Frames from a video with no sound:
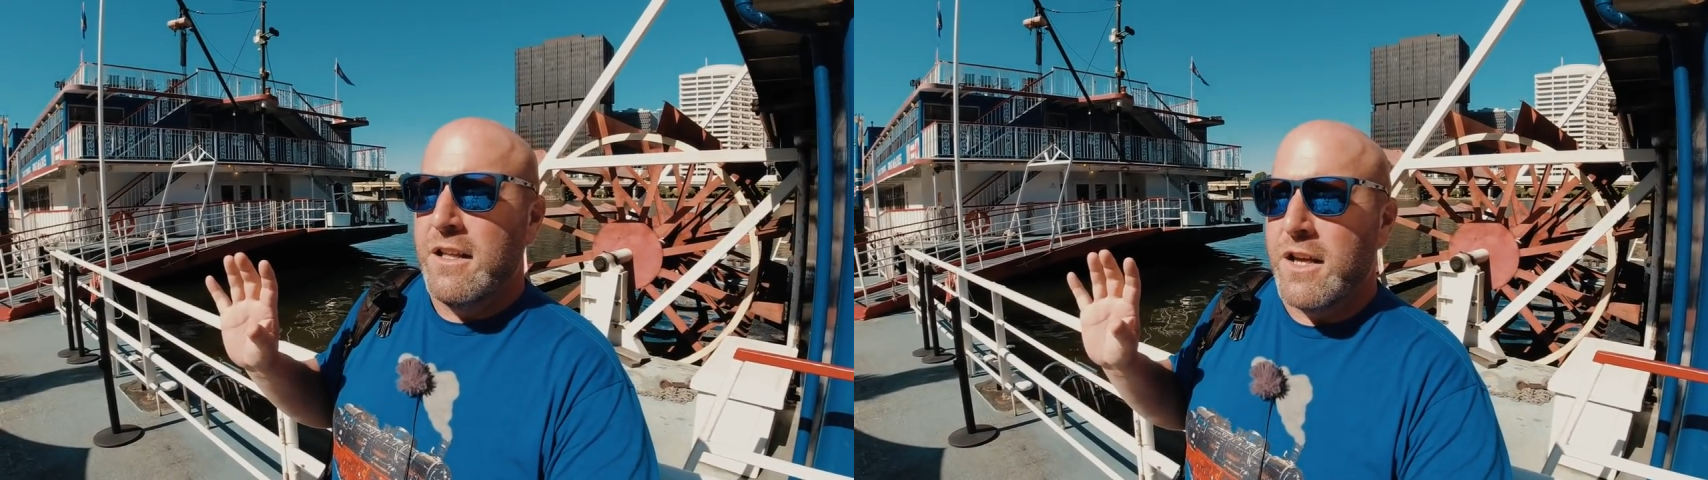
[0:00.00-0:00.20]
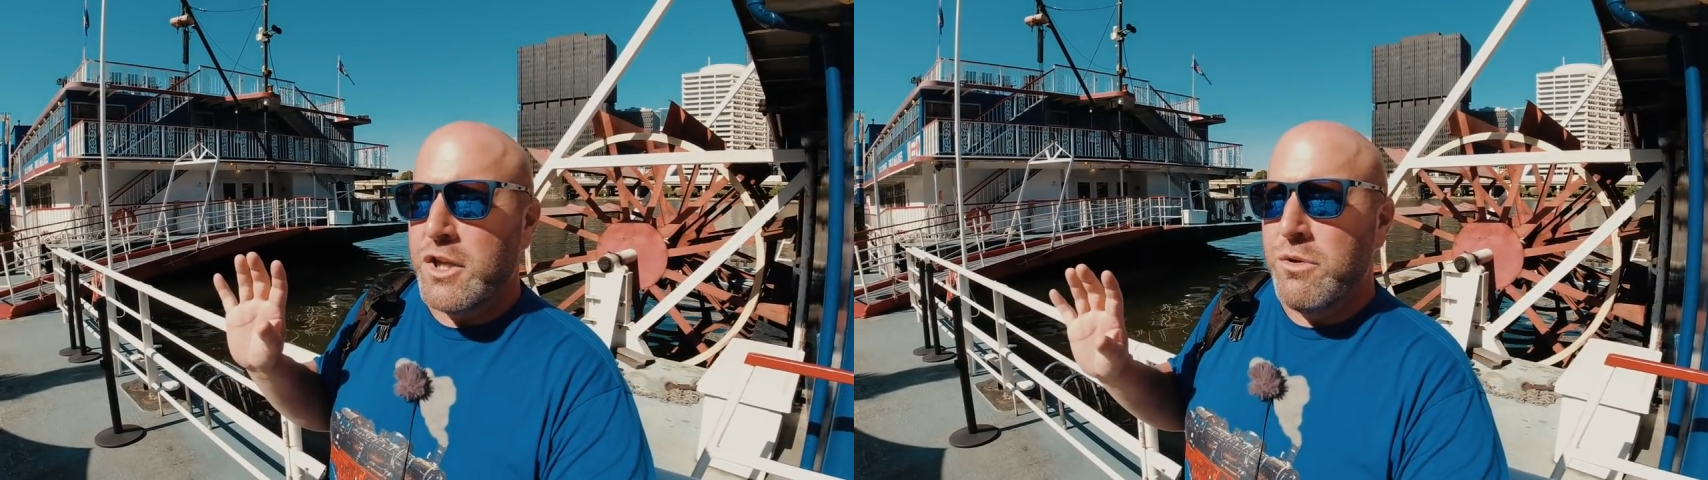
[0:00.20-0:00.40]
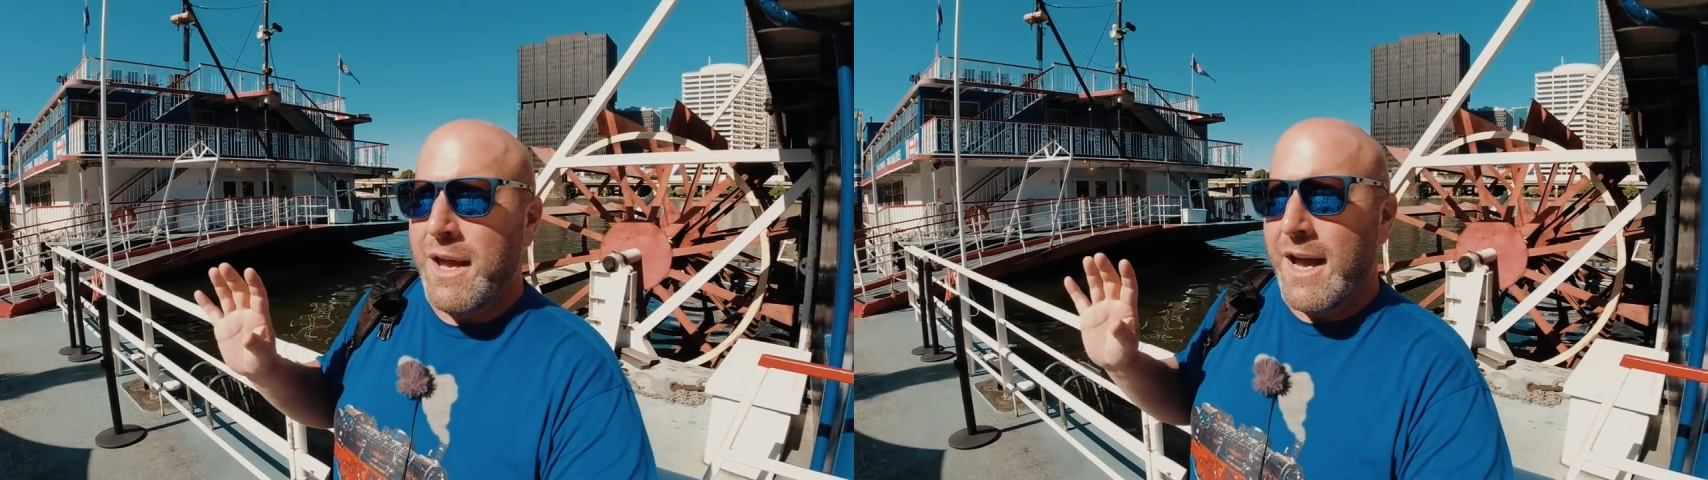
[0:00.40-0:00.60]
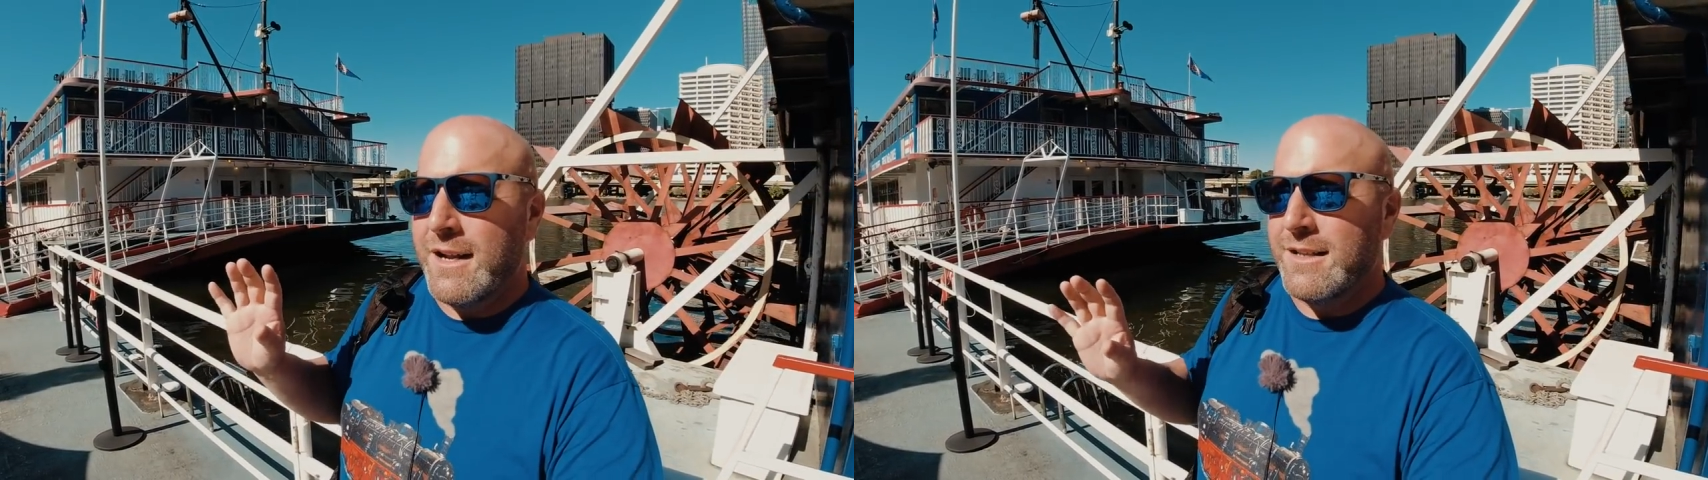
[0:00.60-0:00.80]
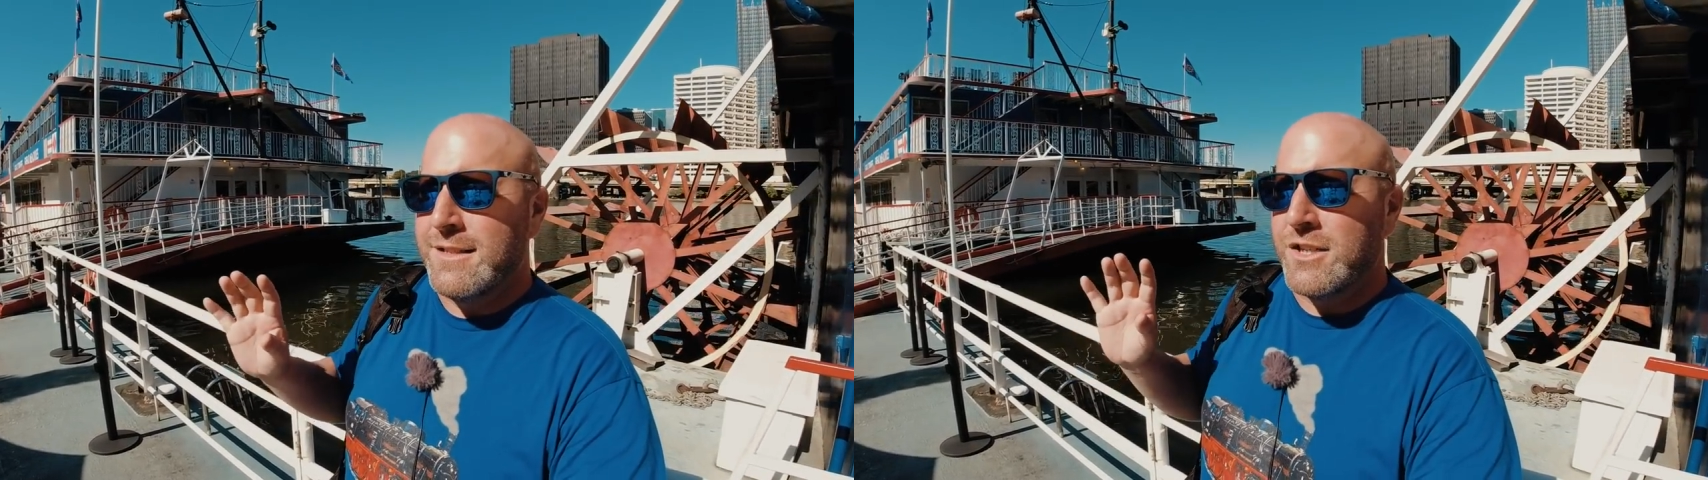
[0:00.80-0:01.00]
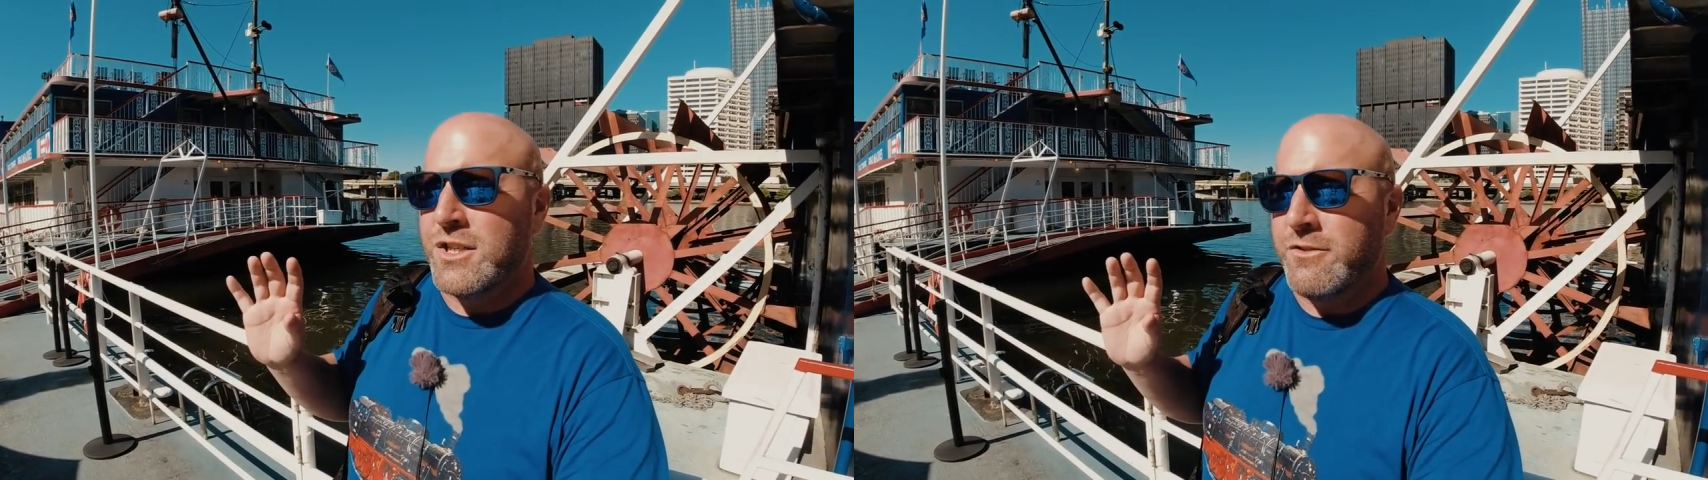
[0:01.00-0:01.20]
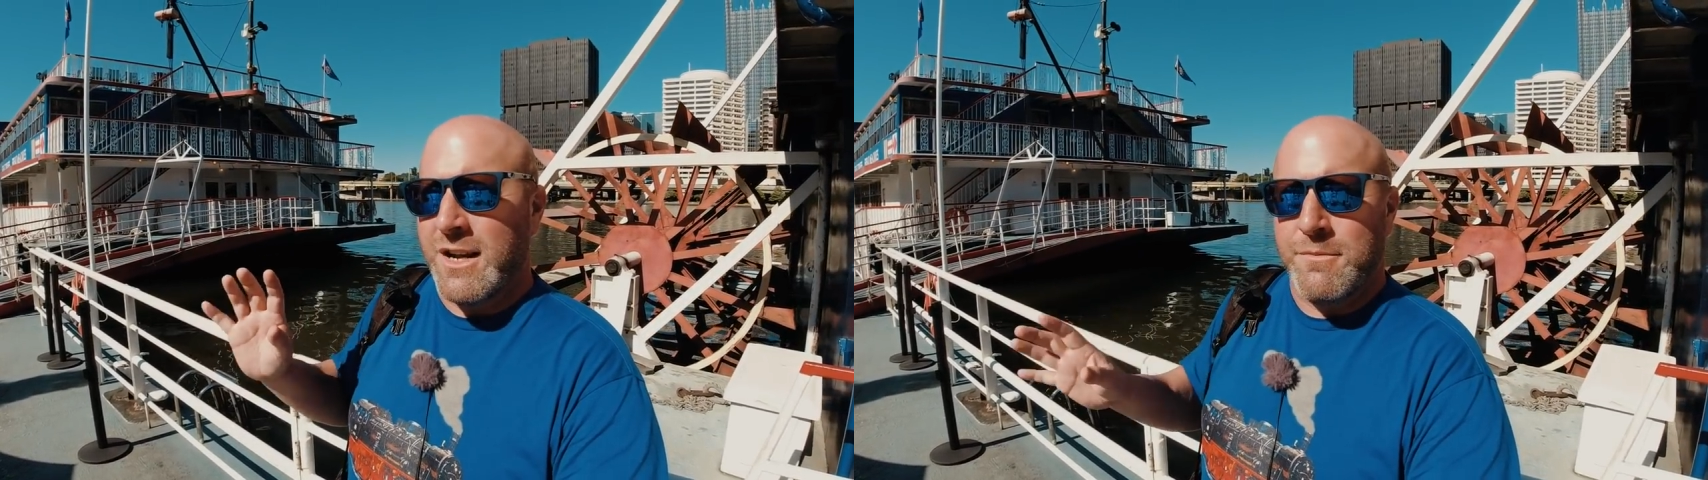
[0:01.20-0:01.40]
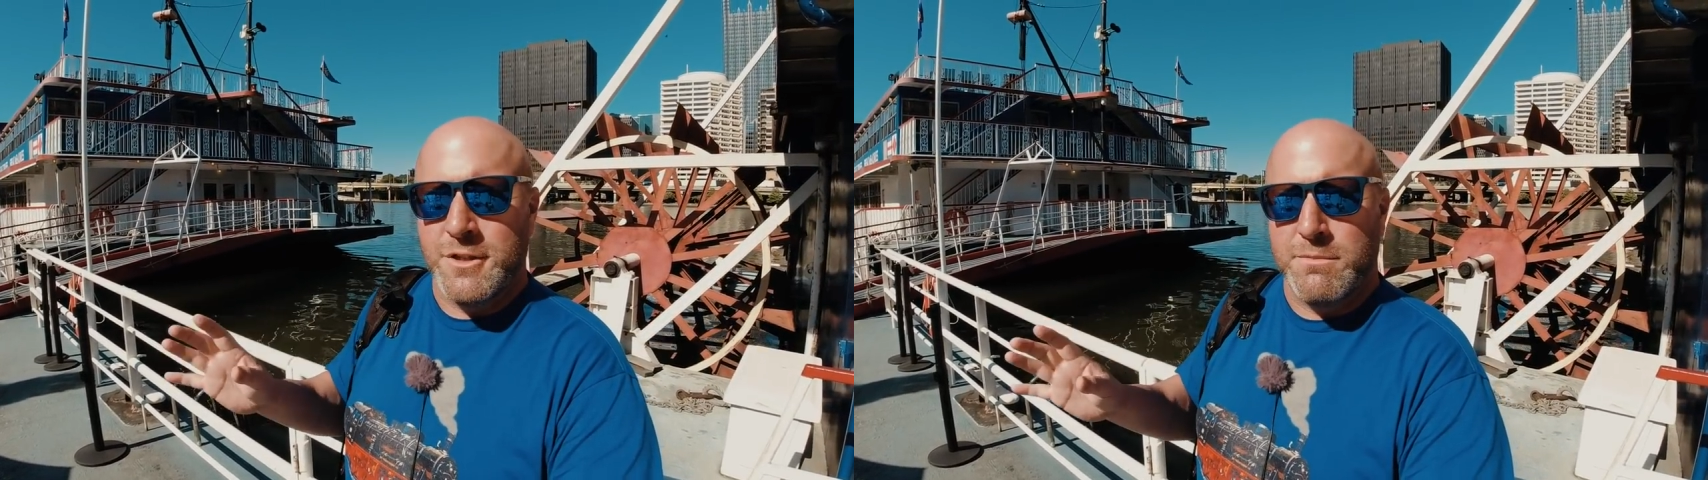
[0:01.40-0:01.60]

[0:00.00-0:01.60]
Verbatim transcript: like you had such an incredible